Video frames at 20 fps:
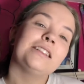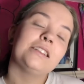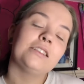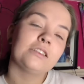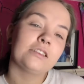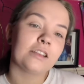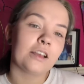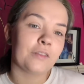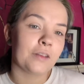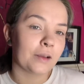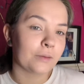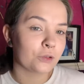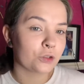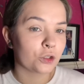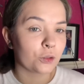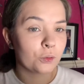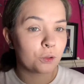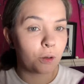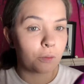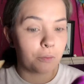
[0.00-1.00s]
I think I'm just gonna
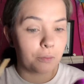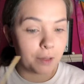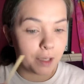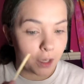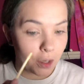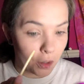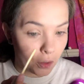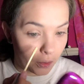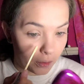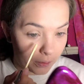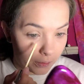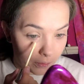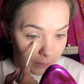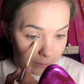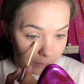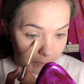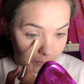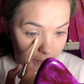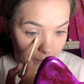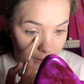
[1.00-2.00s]
put a bit on.
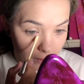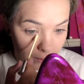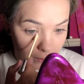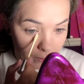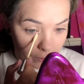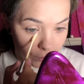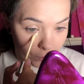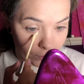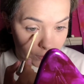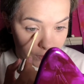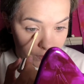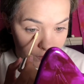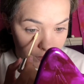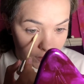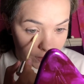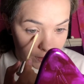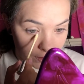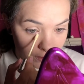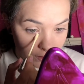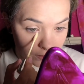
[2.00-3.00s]
I can always
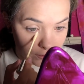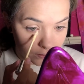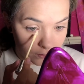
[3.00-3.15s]
like,